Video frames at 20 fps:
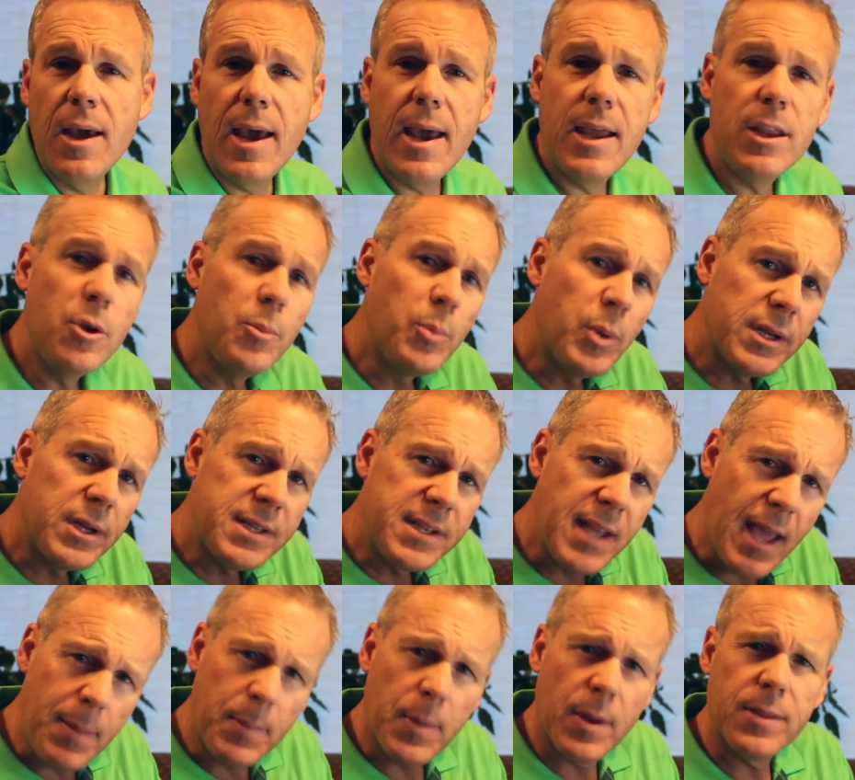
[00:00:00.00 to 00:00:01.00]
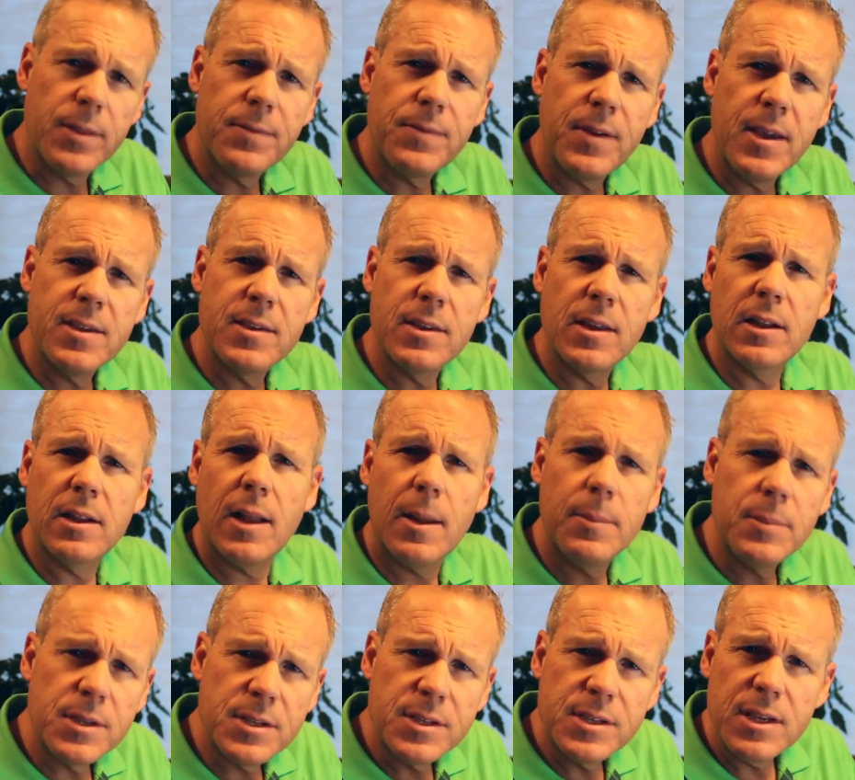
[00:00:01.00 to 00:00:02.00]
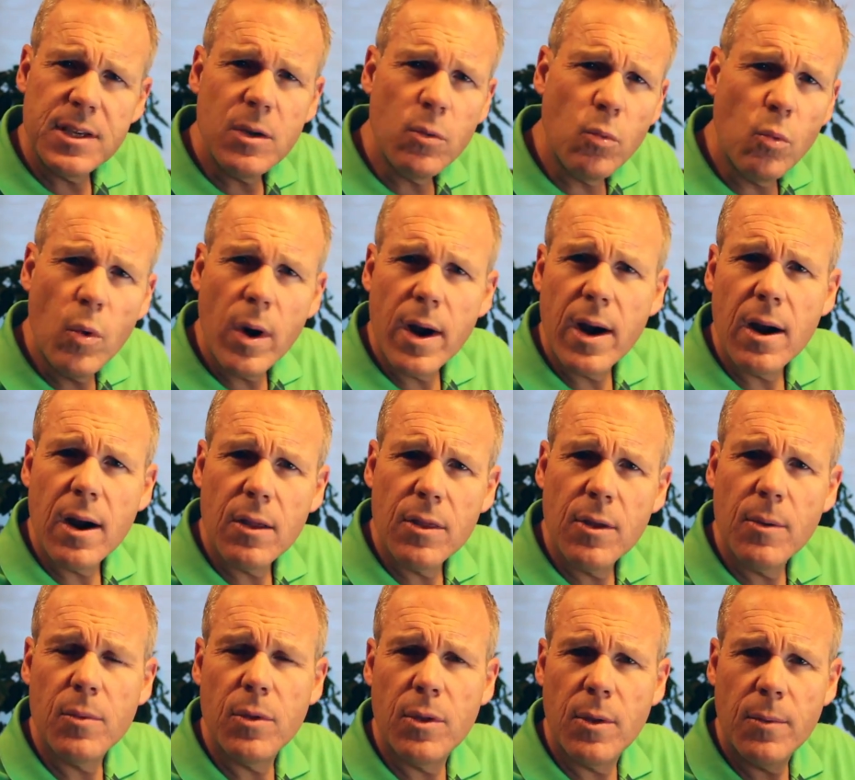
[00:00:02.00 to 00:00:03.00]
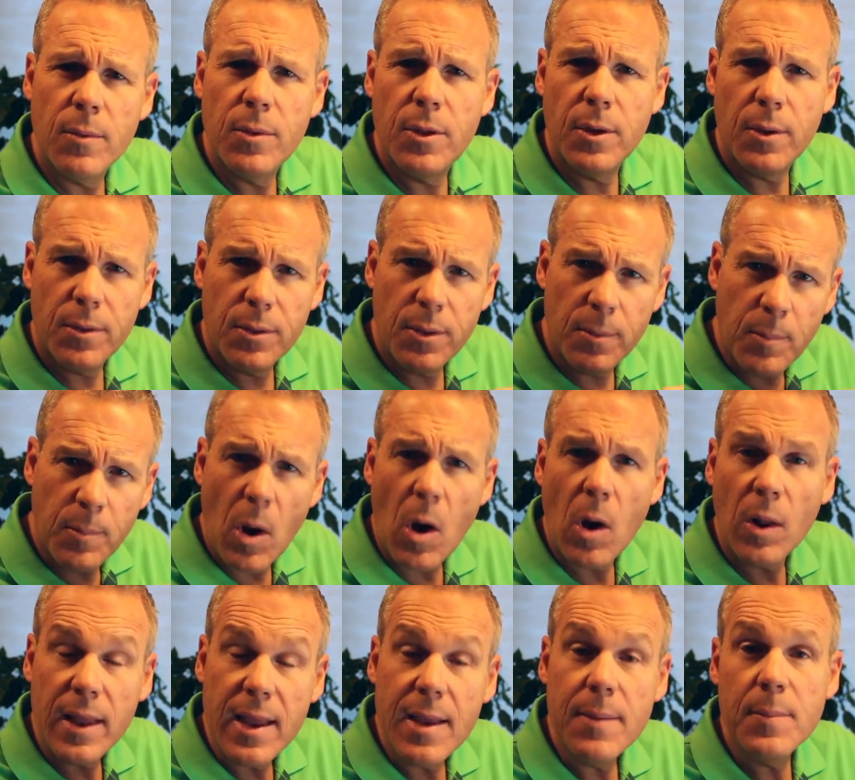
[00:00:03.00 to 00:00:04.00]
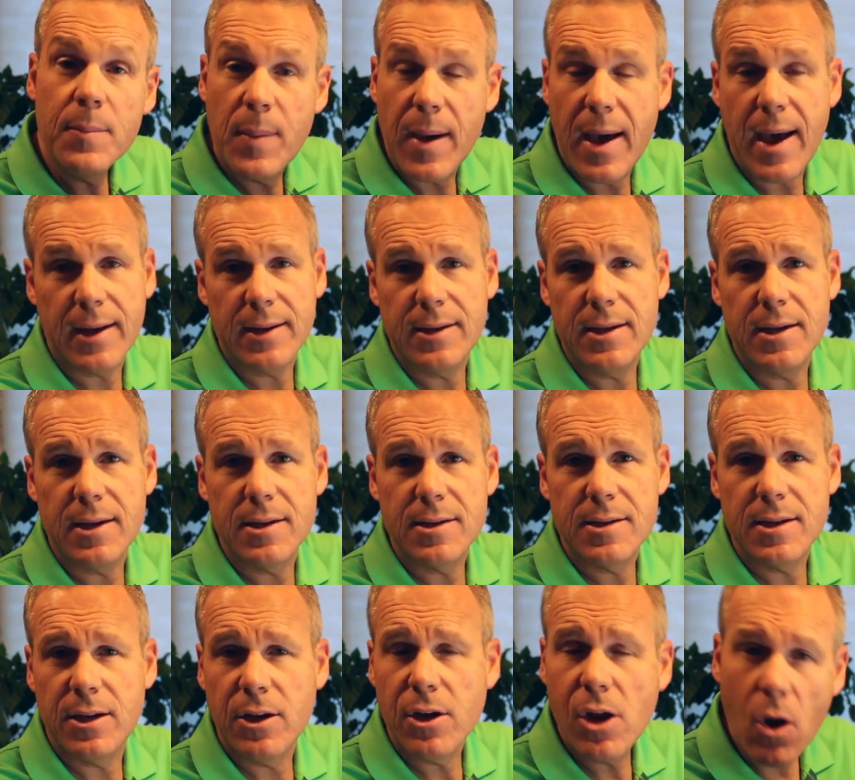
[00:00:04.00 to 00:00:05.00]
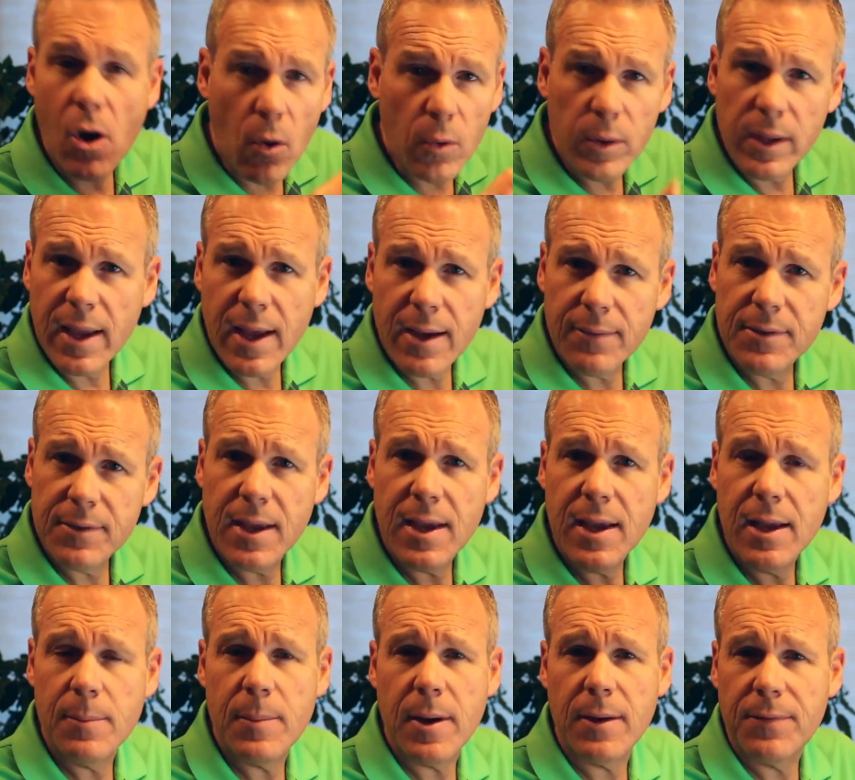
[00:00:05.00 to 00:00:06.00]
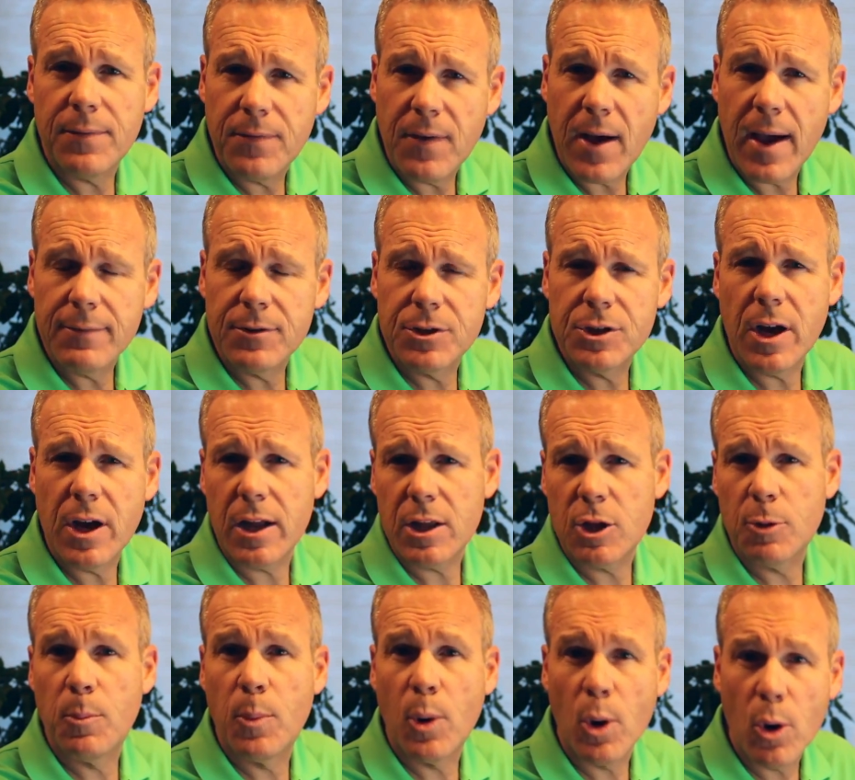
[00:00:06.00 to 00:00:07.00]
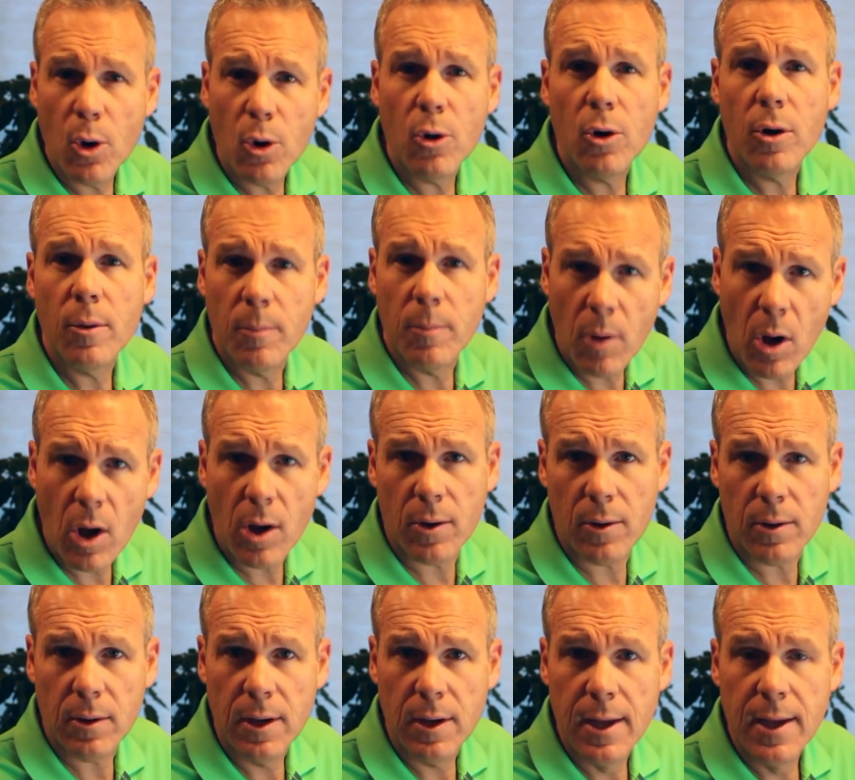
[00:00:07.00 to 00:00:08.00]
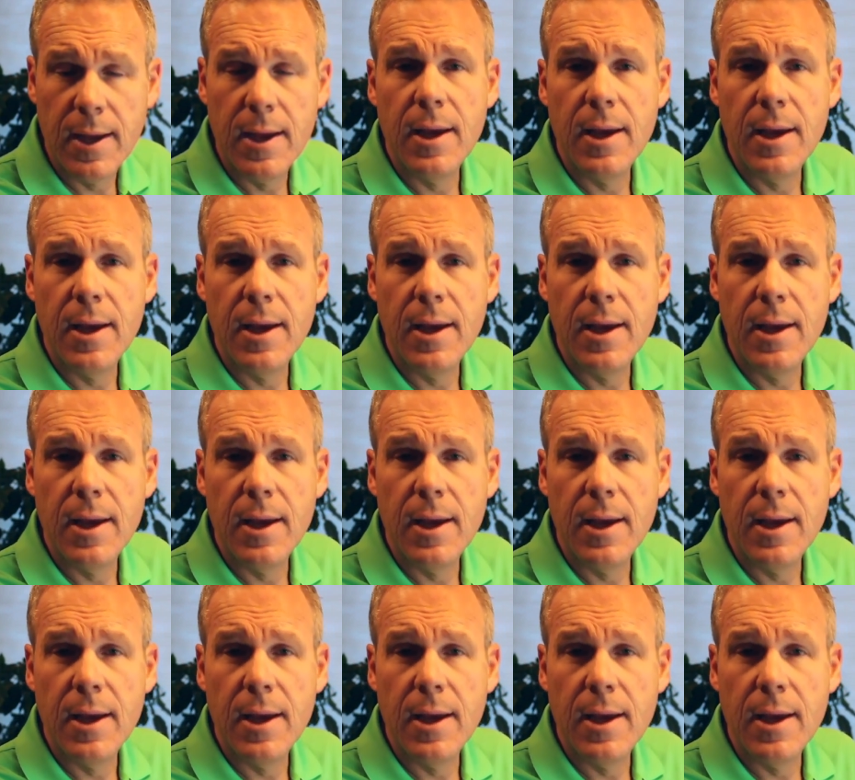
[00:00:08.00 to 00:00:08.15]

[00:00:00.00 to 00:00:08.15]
And you put tape on the face of the club to see where the ball impact is. And you only have to hit about 5 shots per model.